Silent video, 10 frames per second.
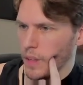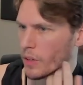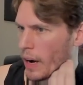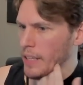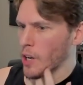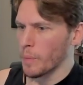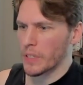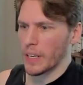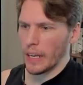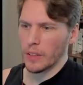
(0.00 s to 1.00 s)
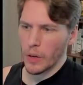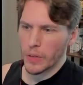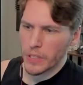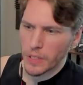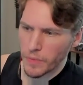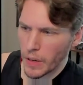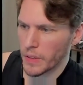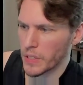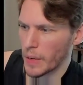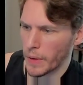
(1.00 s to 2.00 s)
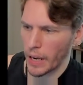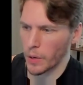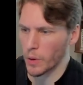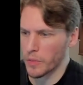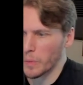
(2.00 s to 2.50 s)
Grasshoppers and locusts are in the same category for